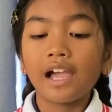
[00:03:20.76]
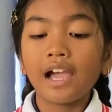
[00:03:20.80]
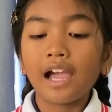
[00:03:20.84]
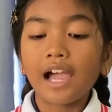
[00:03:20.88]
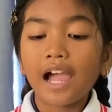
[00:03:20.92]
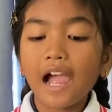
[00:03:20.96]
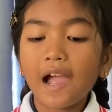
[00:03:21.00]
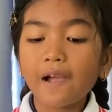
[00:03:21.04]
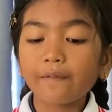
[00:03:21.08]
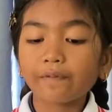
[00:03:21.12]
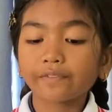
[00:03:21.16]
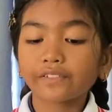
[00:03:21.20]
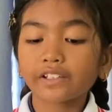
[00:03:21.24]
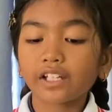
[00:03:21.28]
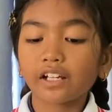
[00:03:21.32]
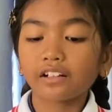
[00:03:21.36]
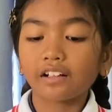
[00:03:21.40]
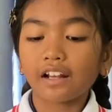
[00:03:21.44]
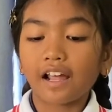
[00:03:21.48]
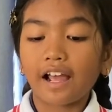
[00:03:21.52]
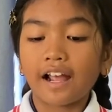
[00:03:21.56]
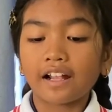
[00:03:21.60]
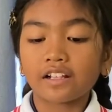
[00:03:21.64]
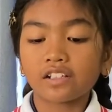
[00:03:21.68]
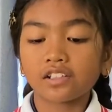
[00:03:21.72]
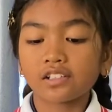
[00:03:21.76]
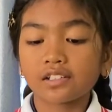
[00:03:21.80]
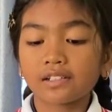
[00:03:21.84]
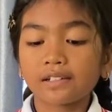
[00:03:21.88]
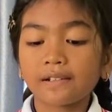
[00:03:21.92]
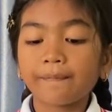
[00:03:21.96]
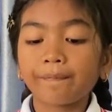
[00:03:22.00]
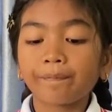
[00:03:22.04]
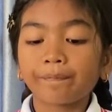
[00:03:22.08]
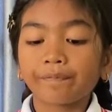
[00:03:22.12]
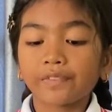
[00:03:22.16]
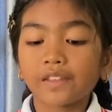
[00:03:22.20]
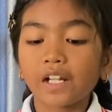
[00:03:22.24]
After lunch,
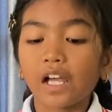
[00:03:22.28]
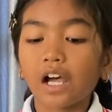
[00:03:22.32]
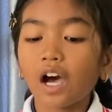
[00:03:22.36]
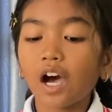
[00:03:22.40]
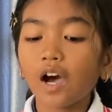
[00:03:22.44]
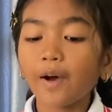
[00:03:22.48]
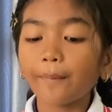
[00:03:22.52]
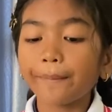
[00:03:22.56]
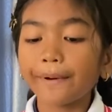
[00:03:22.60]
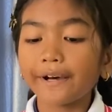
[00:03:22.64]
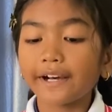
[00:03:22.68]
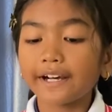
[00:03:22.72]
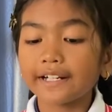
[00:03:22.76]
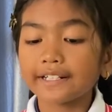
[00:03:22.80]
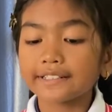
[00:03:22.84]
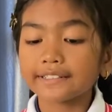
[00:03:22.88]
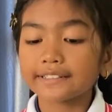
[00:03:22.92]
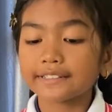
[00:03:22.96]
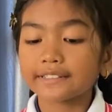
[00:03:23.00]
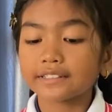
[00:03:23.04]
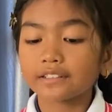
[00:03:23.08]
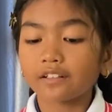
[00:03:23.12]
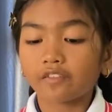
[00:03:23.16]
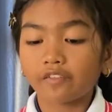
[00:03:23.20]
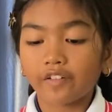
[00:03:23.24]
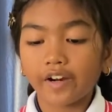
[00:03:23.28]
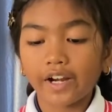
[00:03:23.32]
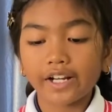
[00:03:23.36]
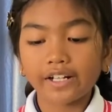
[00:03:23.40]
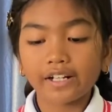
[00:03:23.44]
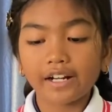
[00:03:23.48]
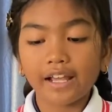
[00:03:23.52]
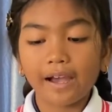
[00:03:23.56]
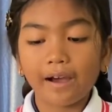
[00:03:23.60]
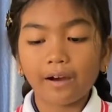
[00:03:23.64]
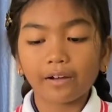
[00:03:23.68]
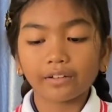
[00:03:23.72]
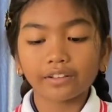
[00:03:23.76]
the hoppers
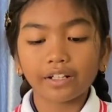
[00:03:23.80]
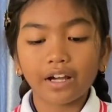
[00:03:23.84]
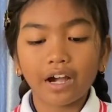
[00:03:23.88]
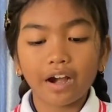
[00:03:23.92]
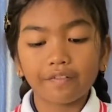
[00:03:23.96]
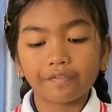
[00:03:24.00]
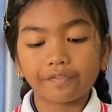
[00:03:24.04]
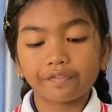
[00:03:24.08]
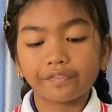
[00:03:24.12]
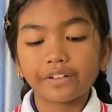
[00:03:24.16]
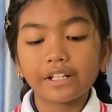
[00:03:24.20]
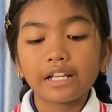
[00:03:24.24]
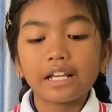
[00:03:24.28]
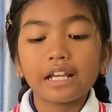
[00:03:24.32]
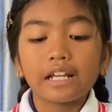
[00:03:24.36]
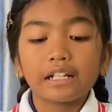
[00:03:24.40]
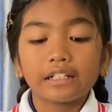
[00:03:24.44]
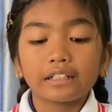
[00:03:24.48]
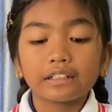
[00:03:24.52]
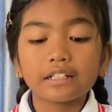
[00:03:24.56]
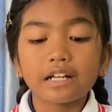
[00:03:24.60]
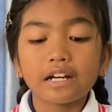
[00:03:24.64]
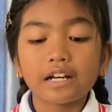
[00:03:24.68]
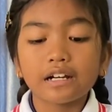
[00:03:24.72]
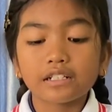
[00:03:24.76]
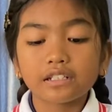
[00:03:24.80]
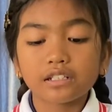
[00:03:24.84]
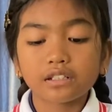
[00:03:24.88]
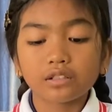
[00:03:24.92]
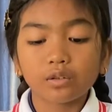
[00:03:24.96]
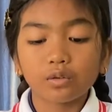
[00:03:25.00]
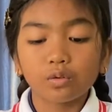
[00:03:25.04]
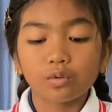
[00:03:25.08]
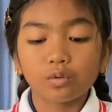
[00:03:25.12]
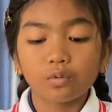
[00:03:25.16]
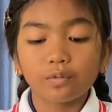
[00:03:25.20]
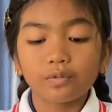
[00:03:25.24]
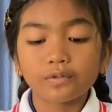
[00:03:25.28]
ran out of the
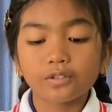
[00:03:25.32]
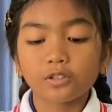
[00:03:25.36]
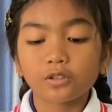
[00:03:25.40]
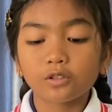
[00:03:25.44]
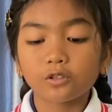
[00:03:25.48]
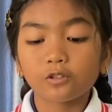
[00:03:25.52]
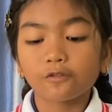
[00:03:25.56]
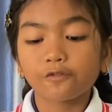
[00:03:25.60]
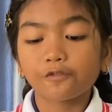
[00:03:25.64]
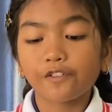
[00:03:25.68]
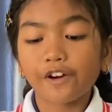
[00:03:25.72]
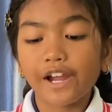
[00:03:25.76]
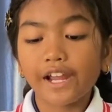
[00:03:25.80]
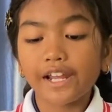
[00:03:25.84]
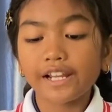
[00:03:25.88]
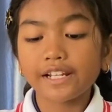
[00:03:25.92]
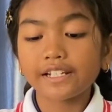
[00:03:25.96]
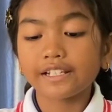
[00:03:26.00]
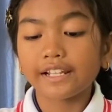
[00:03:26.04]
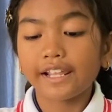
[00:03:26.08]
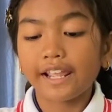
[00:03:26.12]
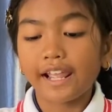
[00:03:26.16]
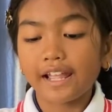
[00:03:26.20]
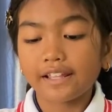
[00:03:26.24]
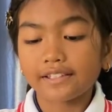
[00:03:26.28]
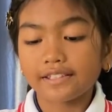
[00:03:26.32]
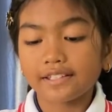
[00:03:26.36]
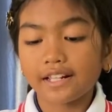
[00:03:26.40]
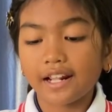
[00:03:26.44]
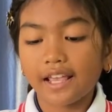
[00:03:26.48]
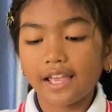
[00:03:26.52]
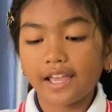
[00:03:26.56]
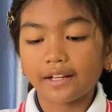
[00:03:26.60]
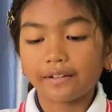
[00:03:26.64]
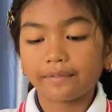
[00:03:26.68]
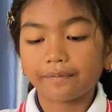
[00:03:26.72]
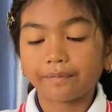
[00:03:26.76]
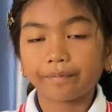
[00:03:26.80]
school to find their
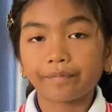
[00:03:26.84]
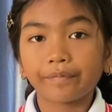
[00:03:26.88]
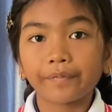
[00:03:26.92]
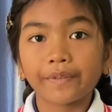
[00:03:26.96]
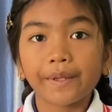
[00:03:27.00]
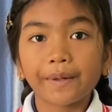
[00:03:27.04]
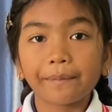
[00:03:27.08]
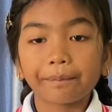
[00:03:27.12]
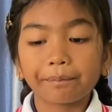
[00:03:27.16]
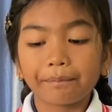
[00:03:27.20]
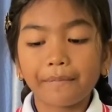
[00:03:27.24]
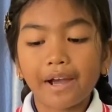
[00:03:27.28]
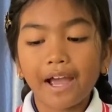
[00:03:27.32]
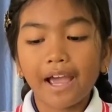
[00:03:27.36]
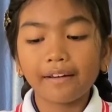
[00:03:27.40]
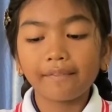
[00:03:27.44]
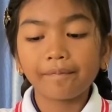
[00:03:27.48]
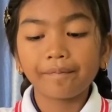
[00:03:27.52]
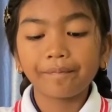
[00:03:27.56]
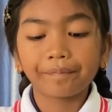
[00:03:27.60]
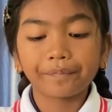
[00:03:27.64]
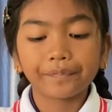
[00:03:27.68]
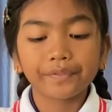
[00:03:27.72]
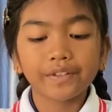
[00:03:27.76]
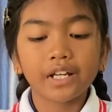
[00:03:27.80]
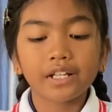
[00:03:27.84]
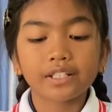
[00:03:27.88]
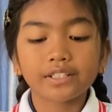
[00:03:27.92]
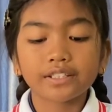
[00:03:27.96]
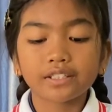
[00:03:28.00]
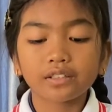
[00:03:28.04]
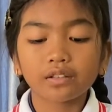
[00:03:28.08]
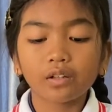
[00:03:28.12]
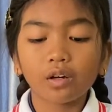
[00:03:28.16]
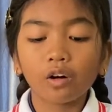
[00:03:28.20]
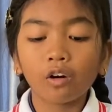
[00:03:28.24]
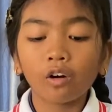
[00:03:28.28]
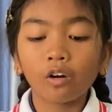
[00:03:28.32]
sled but the
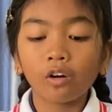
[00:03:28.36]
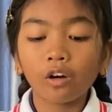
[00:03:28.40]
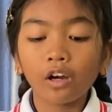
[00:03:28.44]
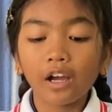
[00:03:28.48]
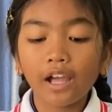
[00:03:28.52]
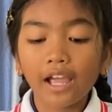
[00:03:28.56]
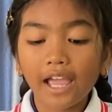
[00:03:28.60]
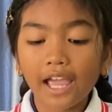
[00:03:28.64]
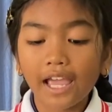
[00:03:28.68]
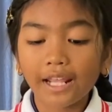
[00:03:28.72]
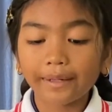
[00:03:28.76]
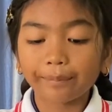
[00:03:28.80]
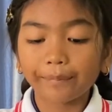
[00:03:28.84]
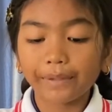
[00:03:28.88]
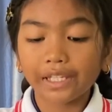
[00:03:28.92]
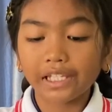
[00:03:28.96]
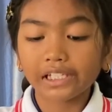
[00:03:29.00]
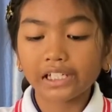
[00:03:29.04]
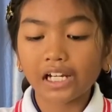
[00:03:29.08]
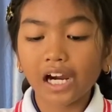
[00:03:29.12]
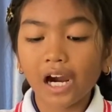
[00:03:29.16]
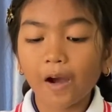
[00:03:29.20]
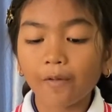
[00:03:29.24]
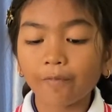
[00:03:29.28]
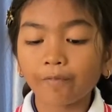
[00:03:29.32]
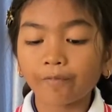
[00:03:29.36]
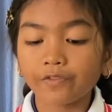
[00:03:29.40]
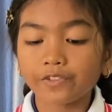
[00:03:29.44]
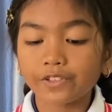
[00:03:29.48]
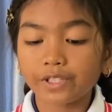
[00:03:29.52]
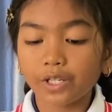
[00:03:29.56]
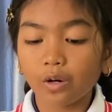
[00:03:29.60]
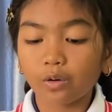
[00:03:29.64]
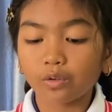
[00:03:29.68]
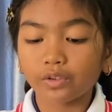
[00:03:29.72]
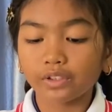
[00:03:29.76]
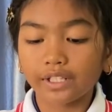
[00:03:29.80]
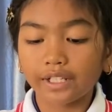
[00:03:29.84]
snow had become
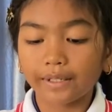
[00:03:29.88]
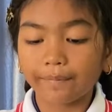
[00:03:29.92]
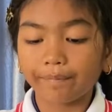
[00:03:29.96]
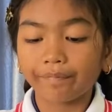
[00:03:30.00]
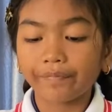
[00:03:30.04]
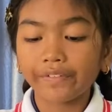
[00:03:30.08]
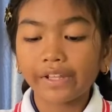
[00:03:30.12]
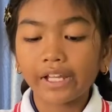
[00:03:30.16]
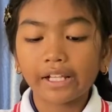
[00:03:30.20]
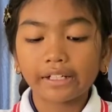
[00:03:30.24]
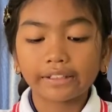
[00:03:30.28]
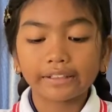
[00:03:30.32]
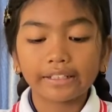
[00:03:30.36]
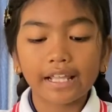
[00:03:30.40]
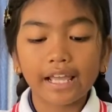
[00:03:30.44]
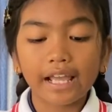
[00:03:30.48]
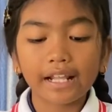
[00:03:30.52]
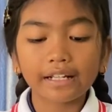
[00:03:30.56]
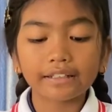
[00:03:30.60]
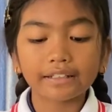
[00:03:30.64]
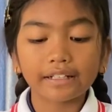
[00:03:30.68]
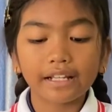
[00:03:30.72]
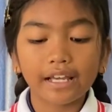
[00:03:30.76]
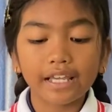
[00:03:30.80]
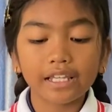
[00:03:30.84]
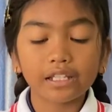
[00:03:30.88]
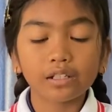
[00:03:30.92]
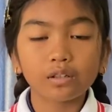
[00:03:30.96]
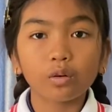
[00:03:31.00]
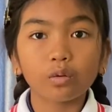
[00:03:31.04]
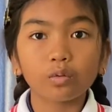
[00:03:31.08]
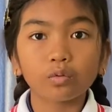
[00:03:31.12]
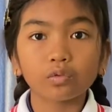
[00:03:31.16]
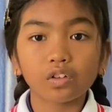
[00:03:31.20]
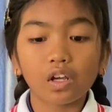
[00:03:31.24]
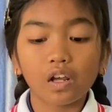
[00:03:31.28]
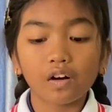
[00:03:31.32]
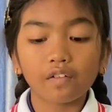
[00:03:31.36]
so deep that they
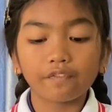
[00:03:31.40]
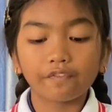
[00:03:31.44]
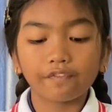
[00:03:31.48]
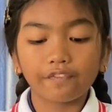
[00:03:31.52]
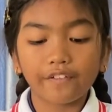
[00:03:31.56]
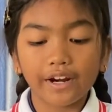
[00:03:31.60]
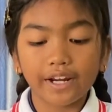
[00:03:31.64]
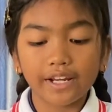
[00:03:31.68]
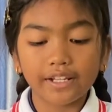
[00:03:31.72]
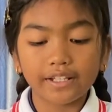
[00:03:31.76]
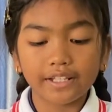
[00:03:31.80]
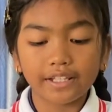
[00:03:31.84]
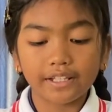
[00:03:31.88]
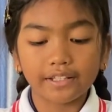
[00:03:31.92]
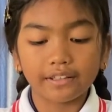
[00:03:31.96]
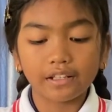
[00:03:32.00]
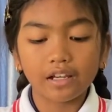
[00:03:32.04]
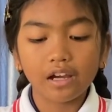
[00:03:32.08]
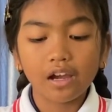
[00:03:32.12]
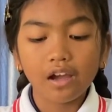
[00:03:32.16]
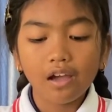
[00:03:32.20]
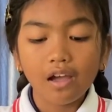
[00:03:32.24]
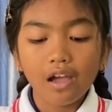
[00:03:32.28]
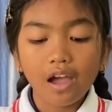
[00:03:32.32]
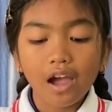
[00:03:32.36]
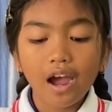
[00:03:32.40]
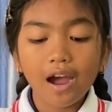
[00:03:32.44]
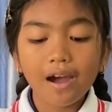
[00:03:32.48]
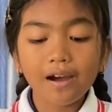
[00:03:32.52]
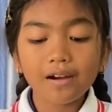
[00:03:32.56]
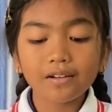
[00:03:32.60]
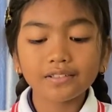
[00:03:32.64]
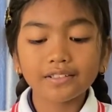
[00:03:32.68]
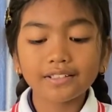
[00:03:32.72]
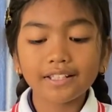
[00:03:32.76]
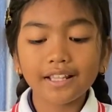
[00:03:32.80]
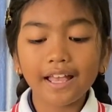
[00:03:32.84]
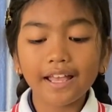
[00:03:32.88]
could not find it.
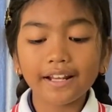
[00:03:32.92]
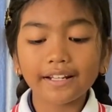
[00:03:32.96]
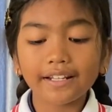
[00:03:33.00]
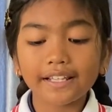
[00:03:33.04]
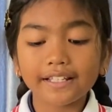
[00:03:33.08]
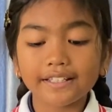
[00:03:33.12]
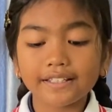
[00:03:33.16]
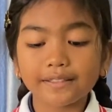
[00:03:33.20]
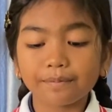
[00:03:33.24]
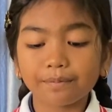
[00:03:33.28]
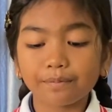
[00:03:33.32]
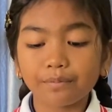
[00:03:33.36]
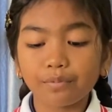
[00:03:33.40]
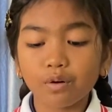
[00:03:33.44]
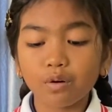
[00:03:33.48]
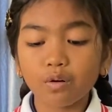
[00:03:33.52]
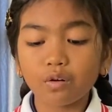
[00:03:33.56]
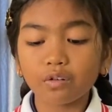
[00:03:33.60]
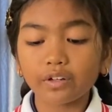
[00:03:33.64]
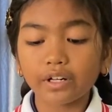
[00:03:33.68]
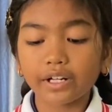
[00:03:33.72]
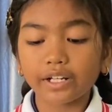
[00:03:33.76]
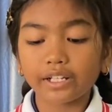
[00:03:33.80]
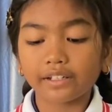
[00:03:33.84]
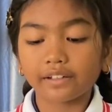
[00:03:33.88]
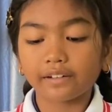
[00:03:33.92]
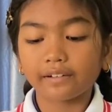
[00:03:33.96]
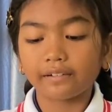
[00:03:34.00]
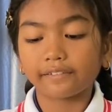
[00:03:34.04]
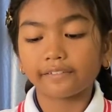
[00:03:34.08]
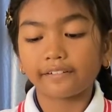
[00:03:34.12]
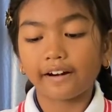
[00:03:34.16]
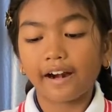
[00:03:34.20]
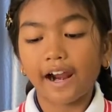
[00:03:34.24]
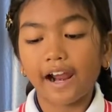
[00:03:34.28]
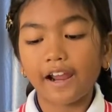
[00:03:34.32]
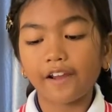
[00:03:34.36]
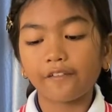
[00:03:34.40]
Outside is boring,
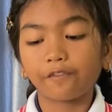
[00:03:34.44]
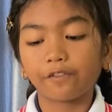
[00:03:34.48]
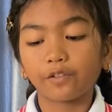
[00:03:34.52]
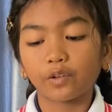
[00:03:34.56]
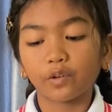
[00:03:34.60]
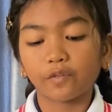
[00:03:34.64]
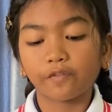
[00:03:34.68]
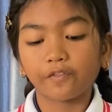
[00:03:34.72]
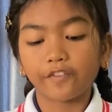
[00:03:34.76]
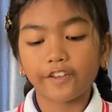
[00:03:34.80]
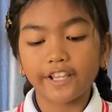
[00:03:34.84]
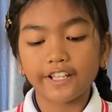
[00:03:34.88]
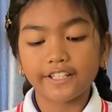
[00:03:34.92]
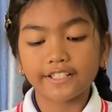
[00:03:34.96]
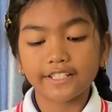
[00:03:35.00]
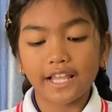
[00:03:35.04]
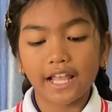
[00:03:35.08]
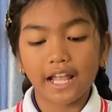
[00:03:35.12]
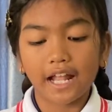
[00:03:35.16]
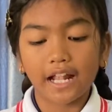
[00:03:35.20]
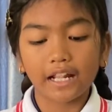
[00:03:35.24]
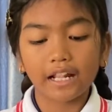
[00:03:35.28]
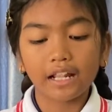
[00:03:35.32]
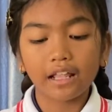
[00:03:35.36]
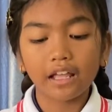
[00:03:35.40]
cried Fluffy Tail.